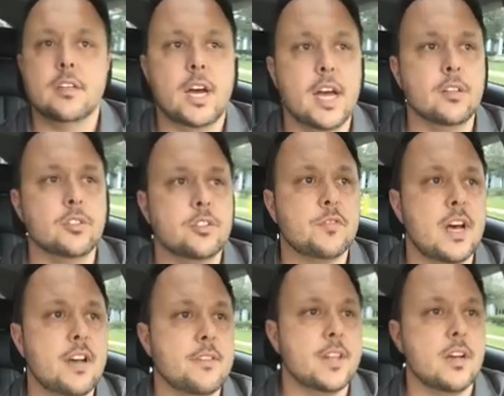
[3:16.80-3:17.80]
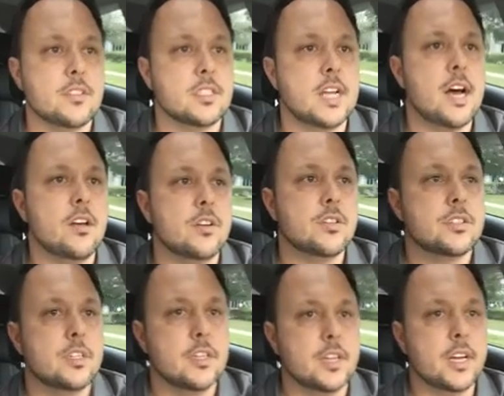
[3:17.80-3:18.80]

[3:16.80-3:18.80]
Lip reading: I lose $5,000,